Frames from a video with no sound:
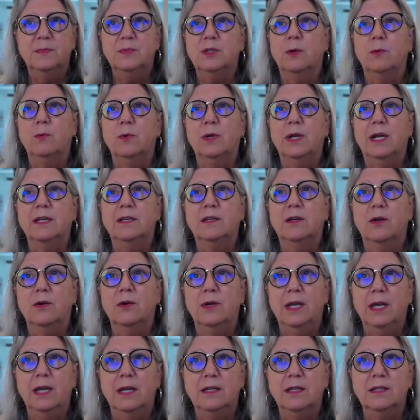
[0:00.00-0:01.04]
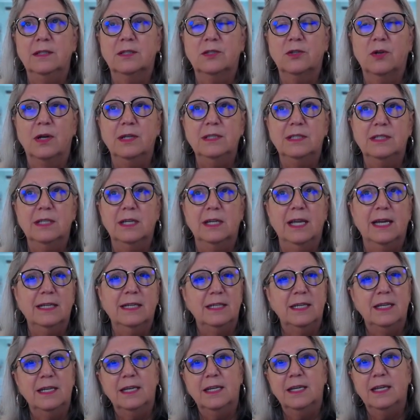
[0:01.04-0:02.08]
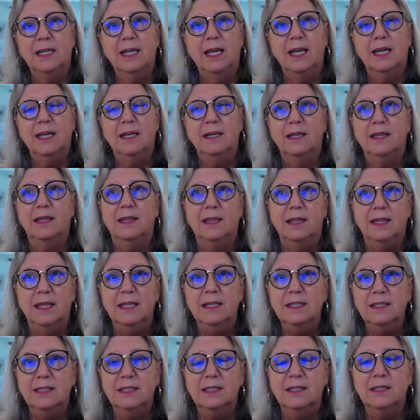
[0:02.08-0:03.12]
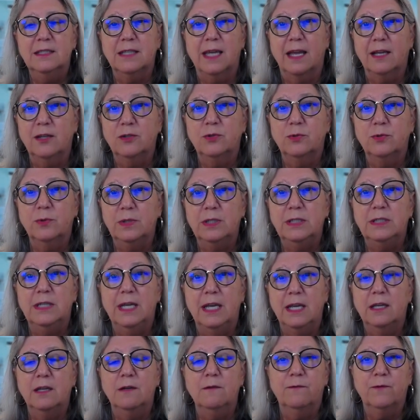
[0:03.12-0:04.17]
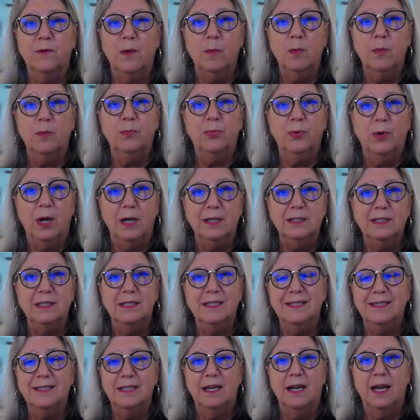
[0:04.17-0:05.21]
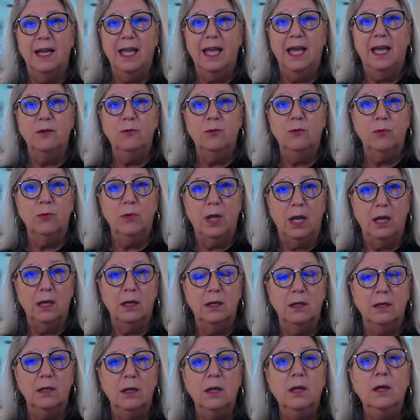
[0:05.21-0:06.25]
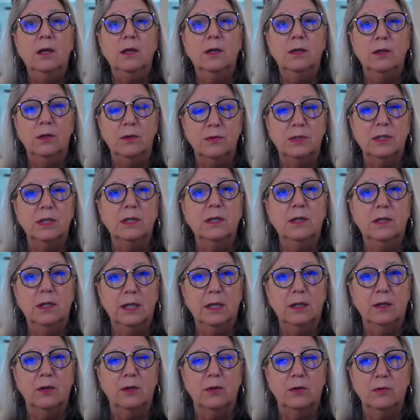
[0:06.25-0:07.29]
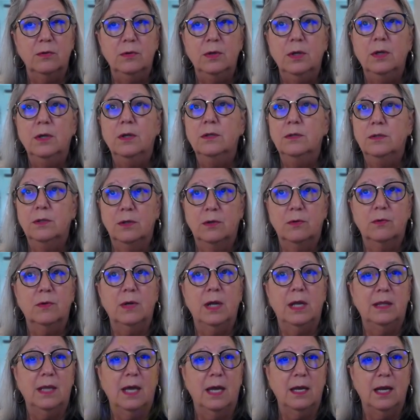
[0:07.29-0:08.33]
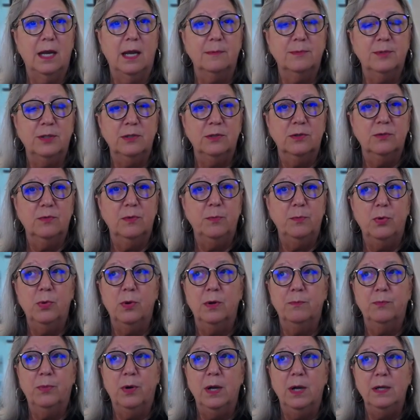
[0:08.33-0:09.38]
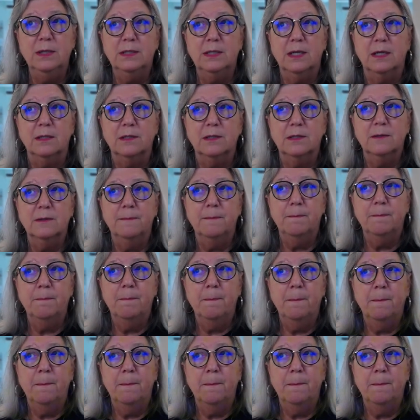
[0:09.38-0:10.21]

So when I go ahead and start selecting, and again, this is actually taken from a process that I had created using Click Learn to create that absence report process.